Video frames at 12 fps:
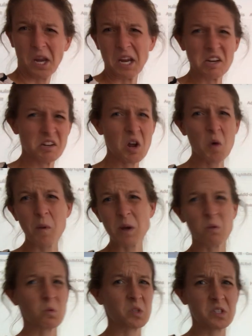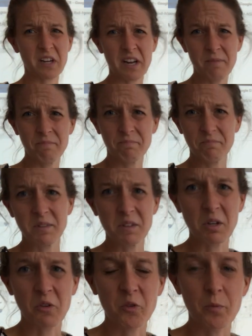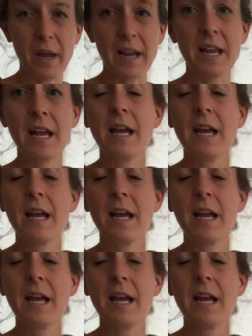y no me gusta 2B.